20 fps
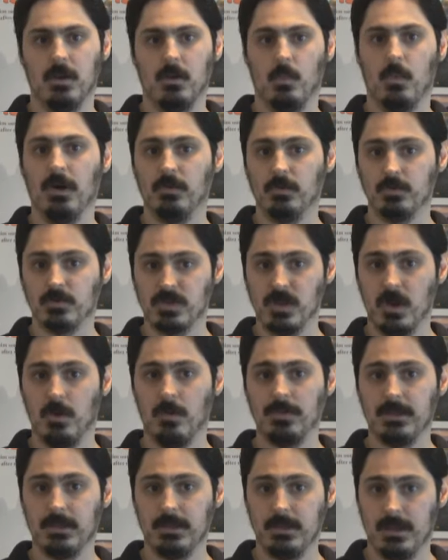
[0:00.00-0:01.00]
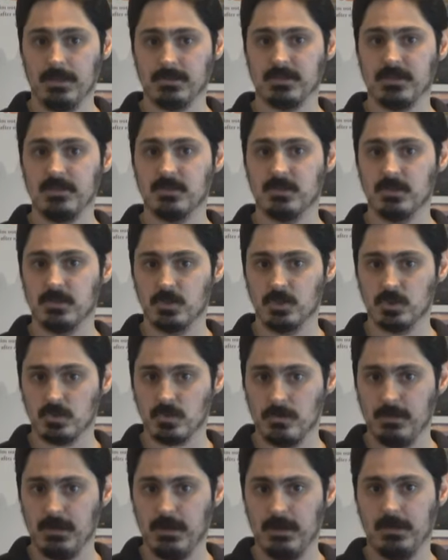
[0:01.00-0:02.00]
While it was known that Nazis
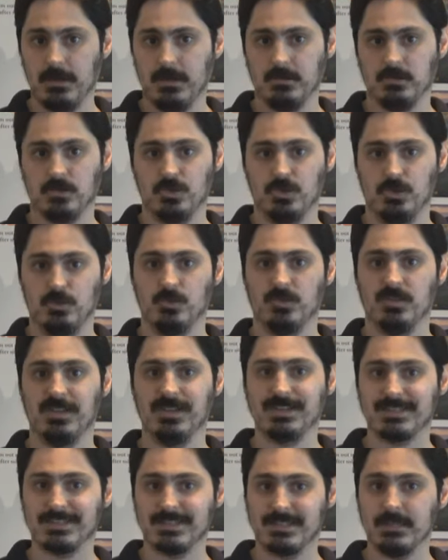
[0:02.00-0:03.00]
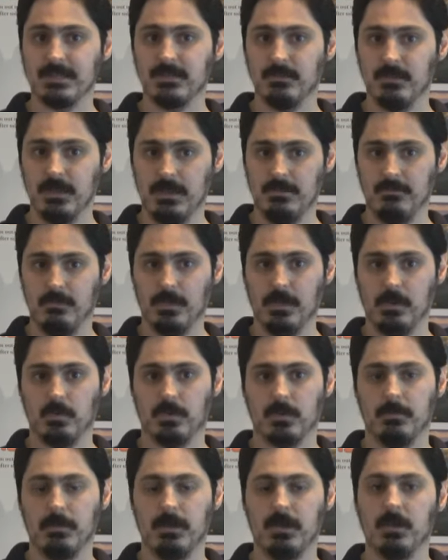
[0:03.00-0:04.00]
discriminated against Jews, the extent of the evil they were
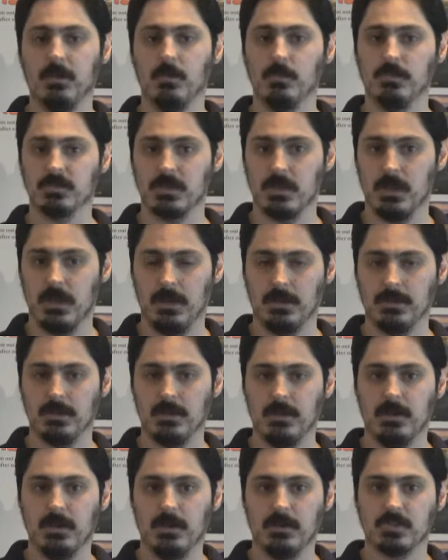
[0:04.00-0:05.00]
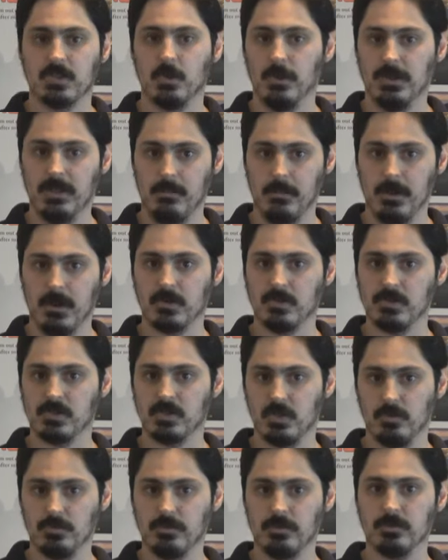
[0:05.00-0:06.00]
committing was not. So when the American
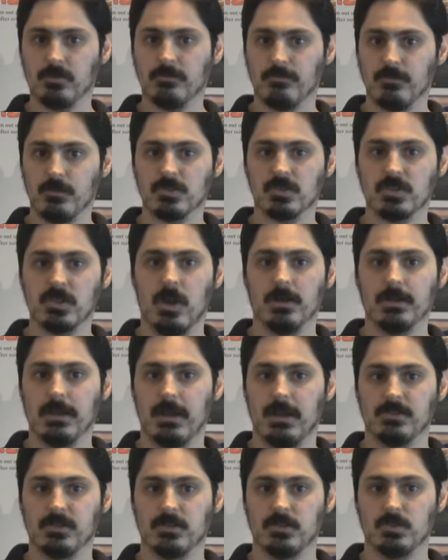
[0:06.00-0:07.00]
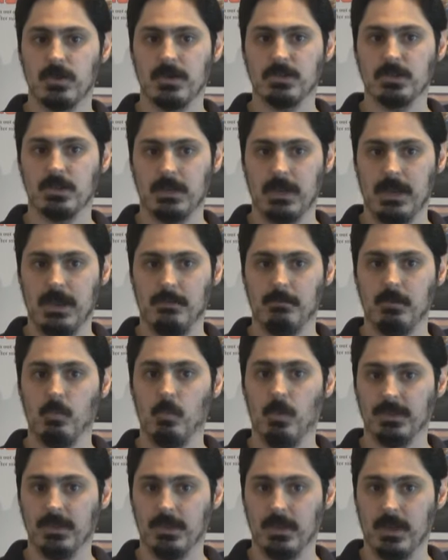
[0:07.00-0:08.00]
soldiers first saw a concentration camp and
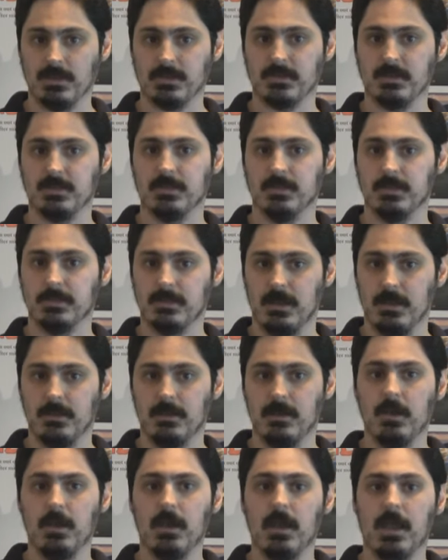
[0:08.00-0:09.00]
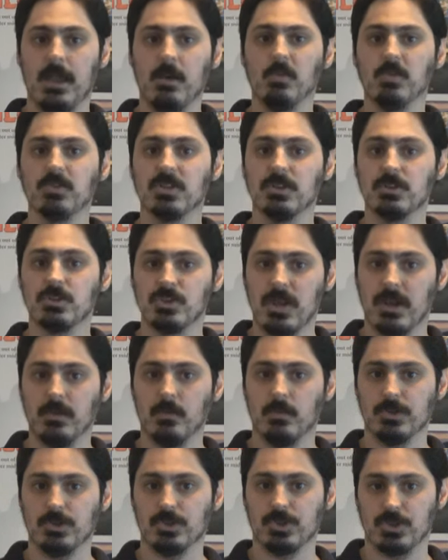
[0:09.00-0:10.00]
what the Nazis had done, it was a
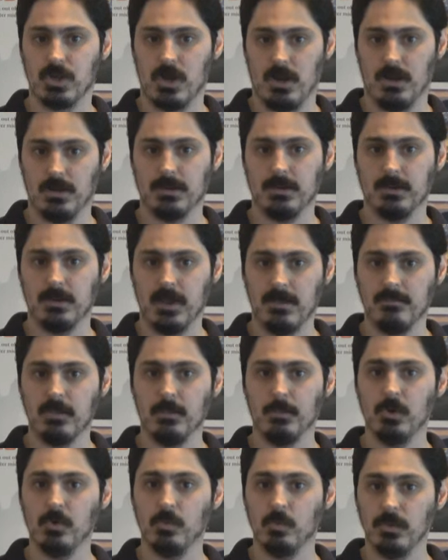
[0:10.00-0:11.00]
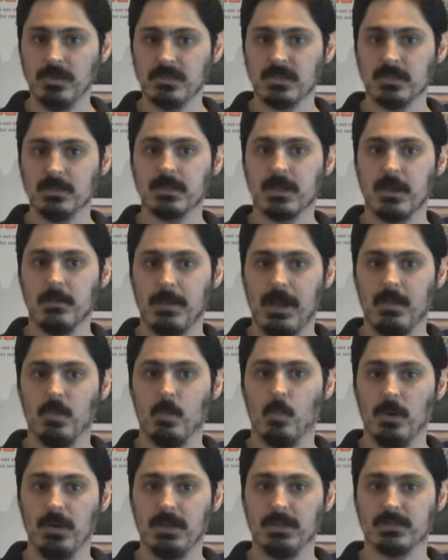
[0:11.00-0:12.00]
genuine shock and gave them a new reason to come out
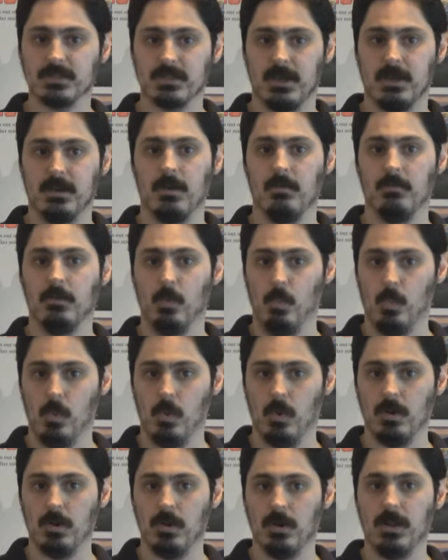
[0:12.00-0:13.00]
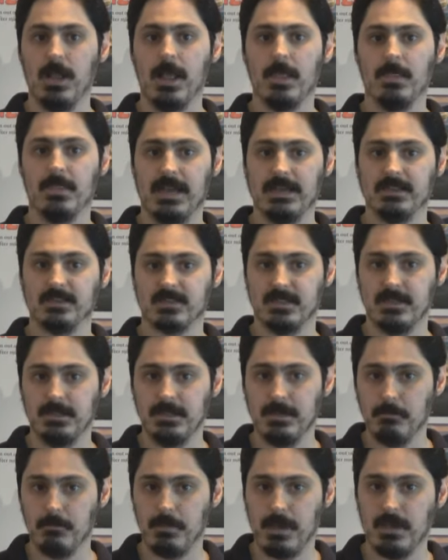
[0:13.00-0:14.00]
the winning side of the war. That
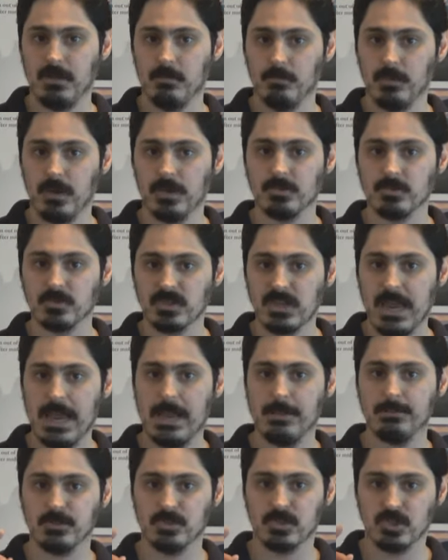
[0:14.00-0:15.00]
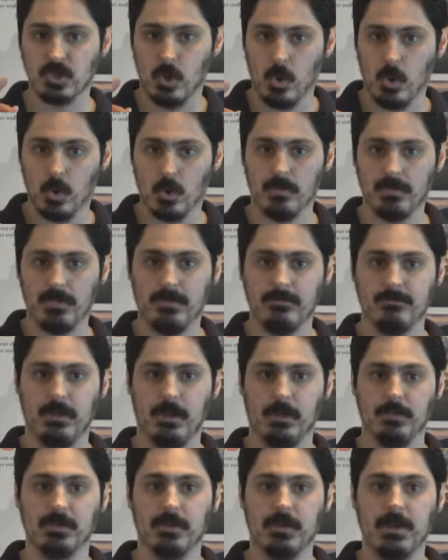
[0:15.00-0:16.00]
scene in Band of Brothers captures the horror they
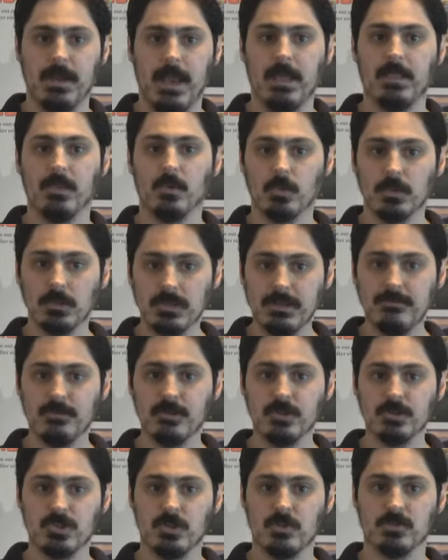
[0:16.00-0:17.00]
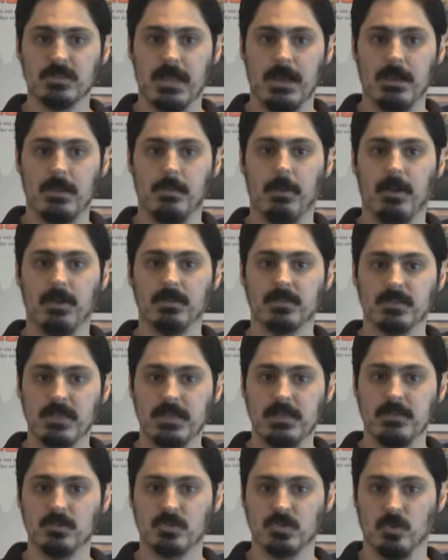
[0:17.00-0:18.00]
felt and the relief the Jews had upon
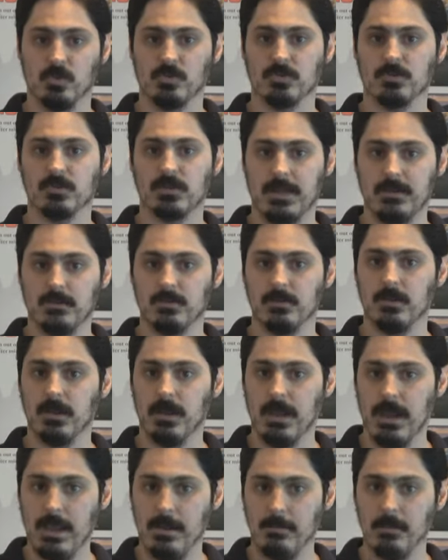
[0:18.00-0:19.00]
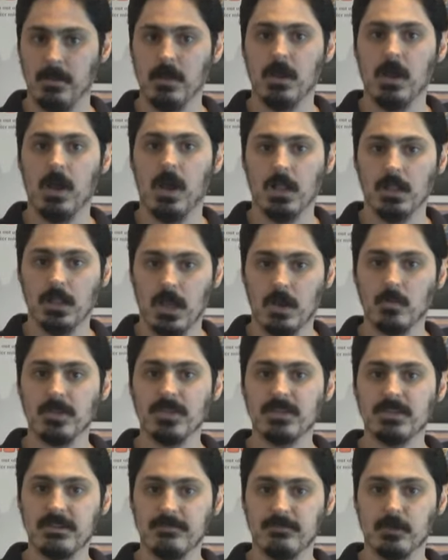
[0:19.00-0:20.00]
seeing the soldiers enter the camp, along with
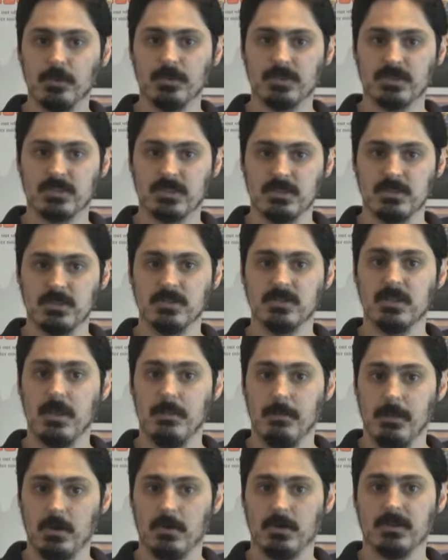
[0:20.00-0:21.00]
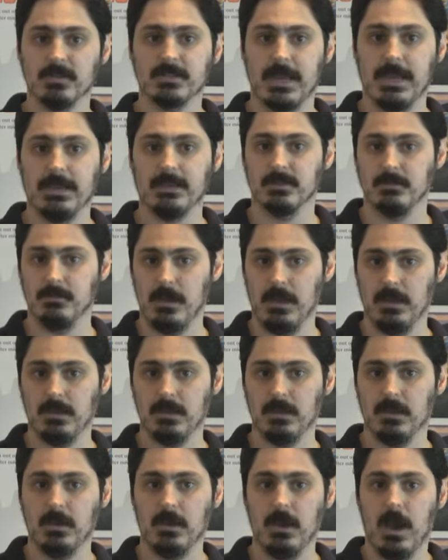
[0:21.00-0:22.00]
the difficult decisions the Americans had to
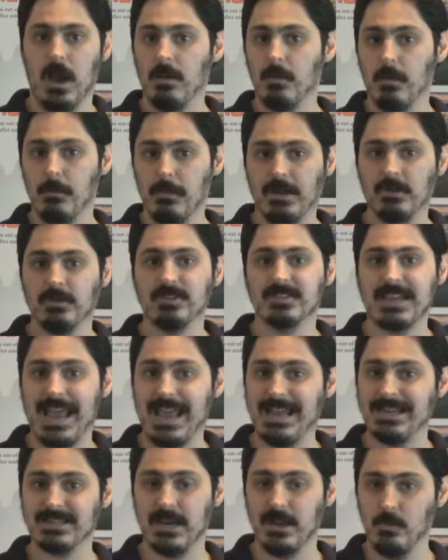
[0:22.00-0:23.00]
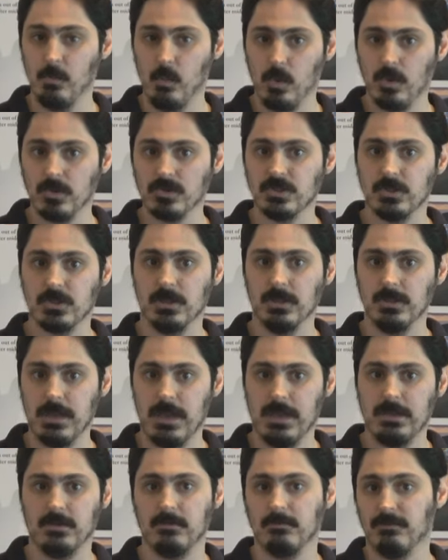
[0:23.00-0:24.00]
make. I'm about as anti war as you can
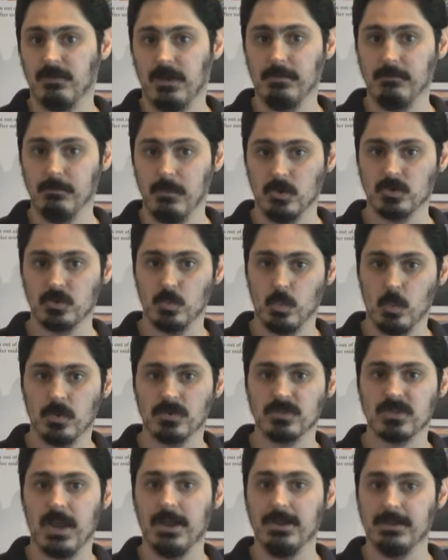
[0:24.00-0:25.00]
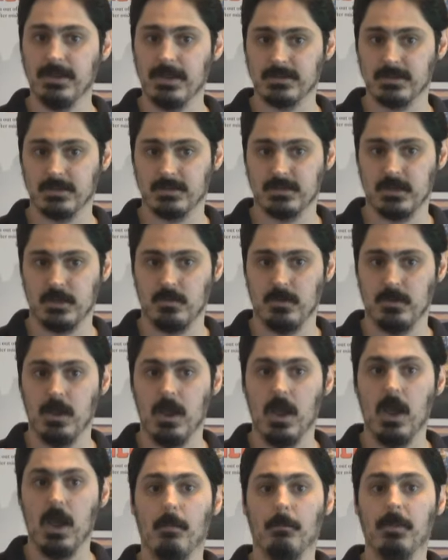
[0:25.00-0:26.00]
get and find most wars unnecessary.
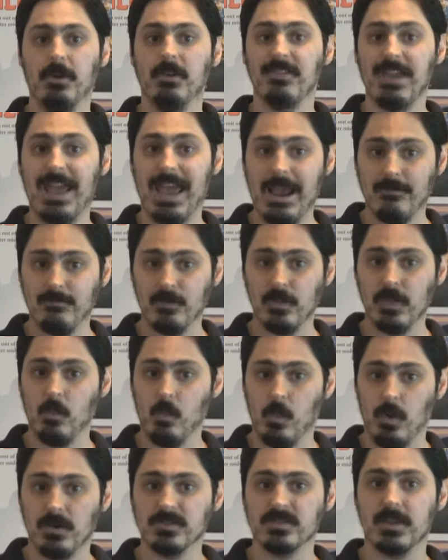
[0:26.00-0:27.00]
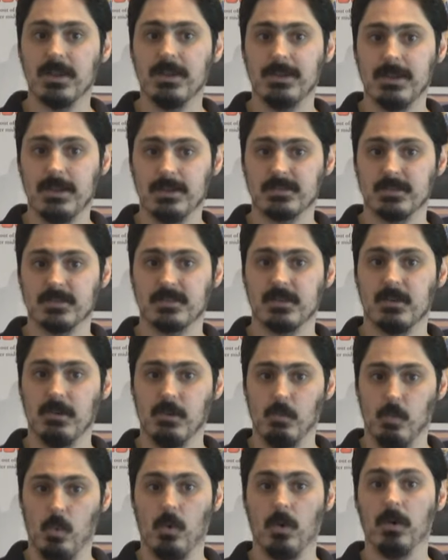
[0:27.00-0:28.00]
But if ever there was a
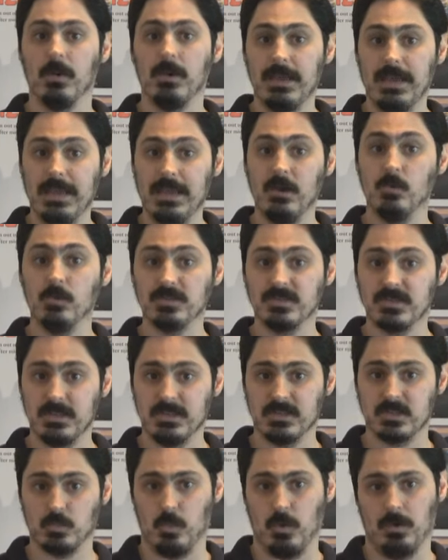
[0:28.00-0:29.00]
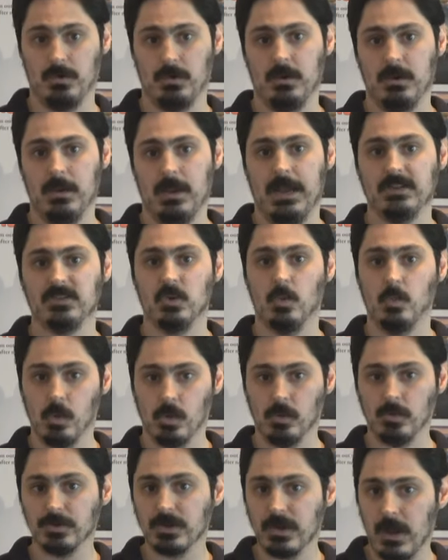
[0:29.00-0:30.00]
necessary war, it was this one, as a
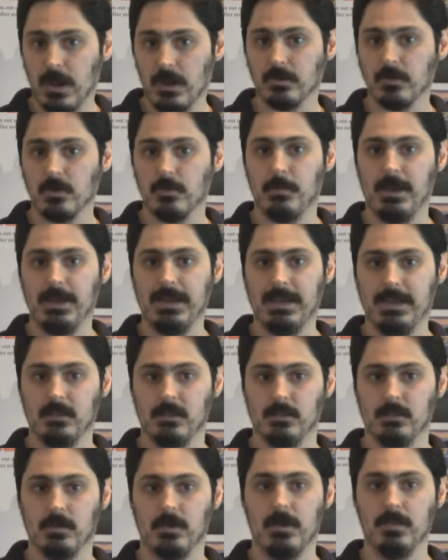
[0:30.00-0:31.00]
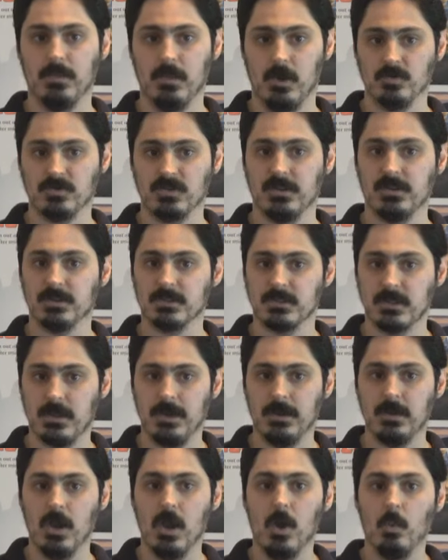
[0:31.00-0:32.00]
world conquered by Hitler and those on his
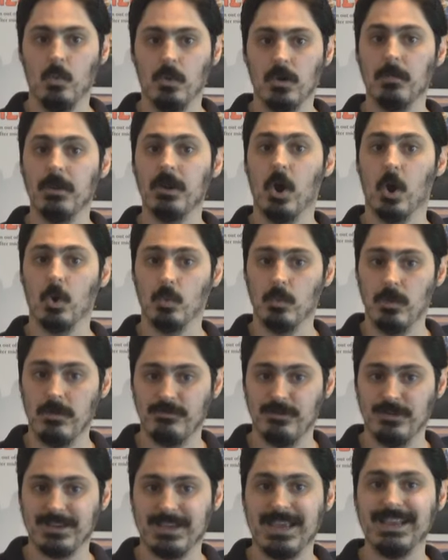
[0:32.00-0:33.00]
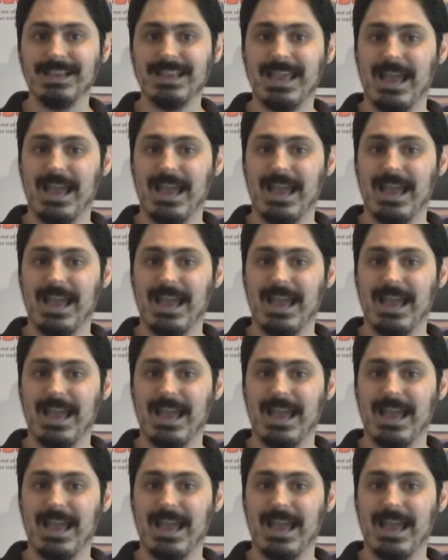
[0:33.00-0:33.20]
side would have been horrific and